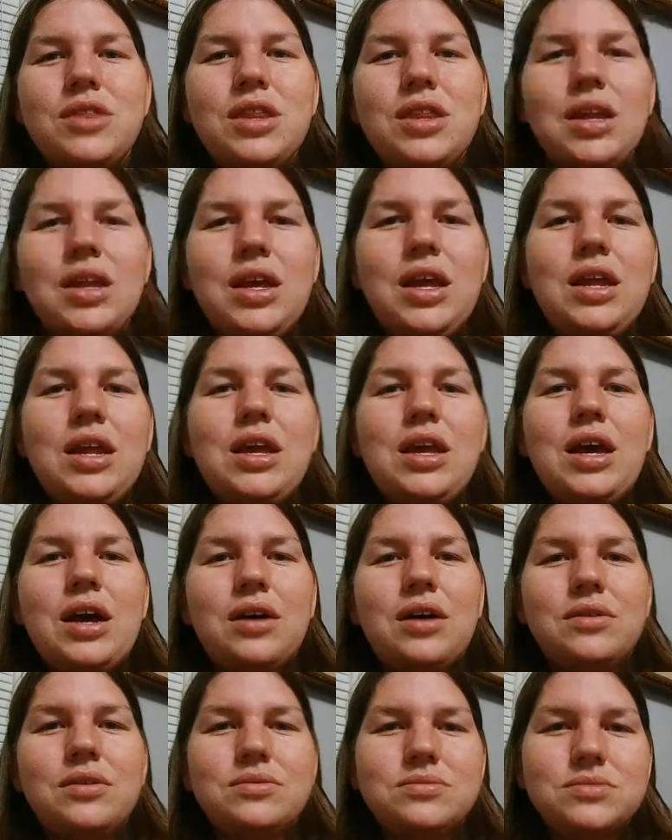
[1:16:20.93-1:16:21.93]

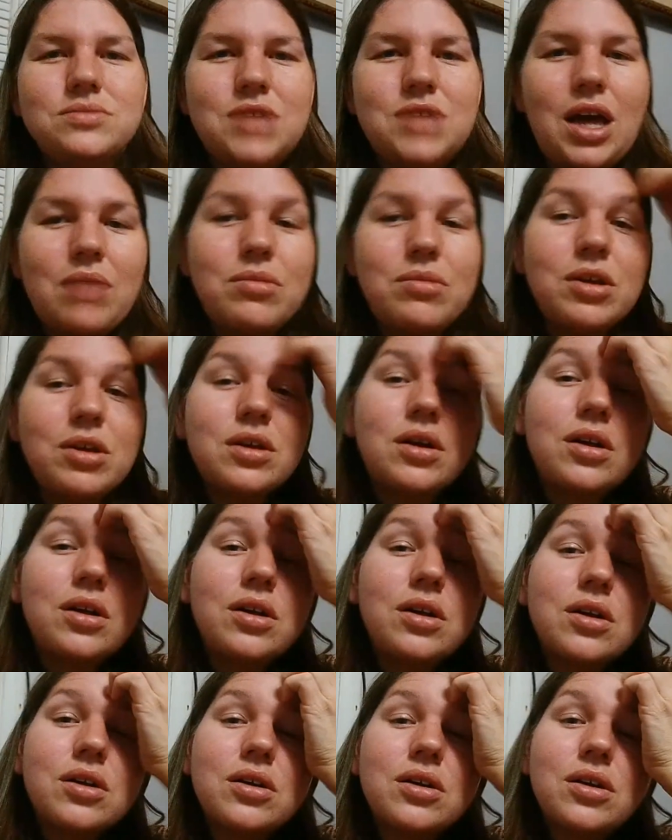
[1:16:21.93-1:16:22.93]
Anyhow, I'm going to call
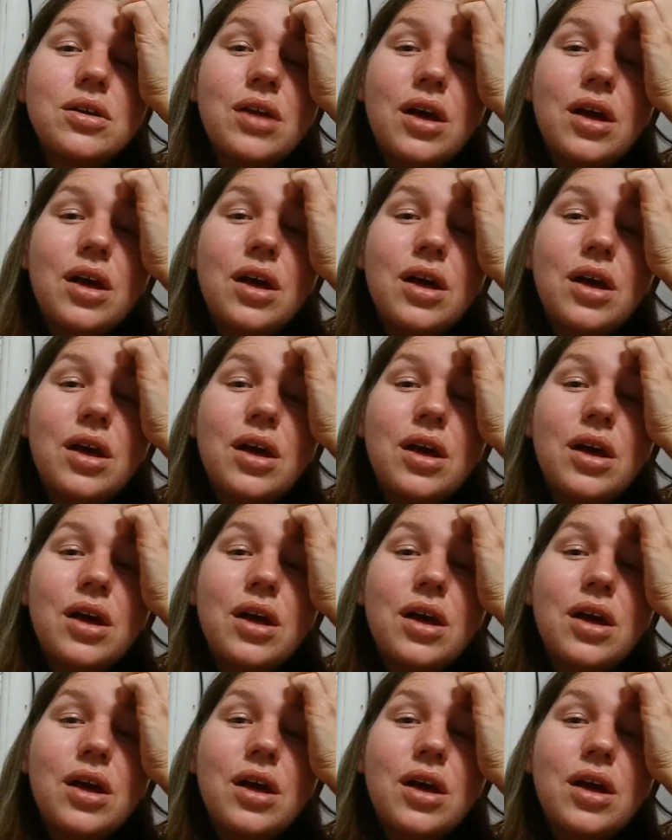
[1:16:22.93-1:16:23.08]
it,